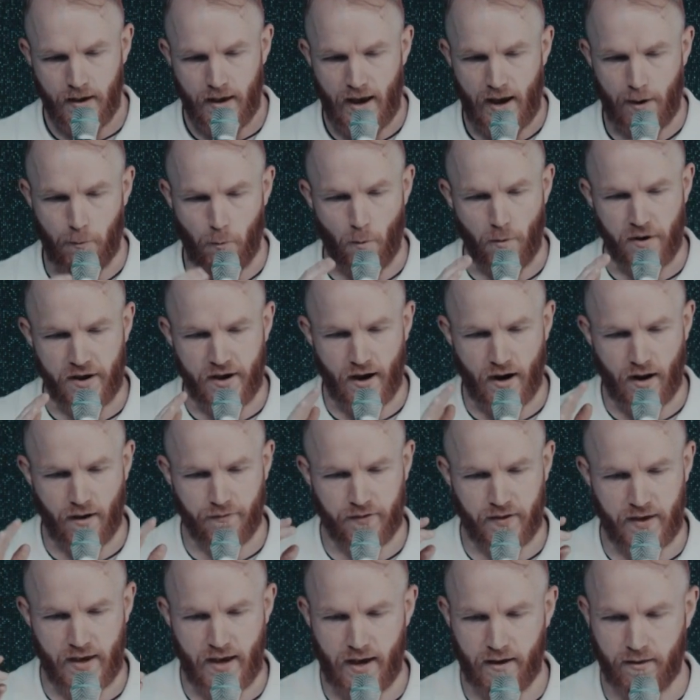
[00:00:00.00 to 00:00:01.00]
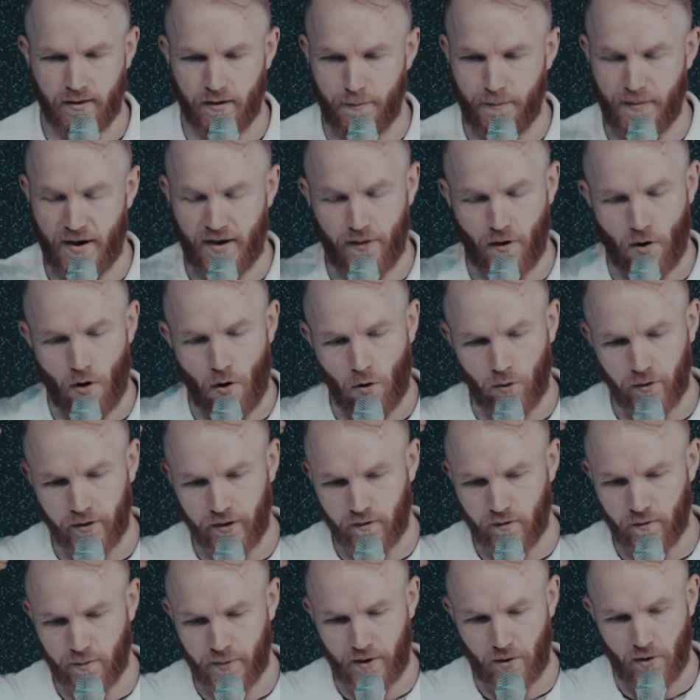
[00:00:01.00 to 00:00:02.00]
And when we got off the exit, man, the Holy
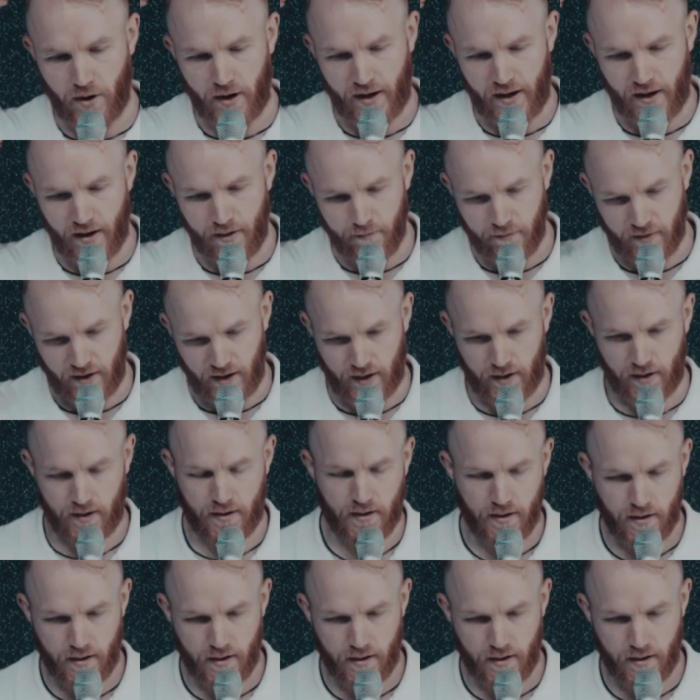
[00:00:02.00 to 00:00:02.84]
Spirit hit me.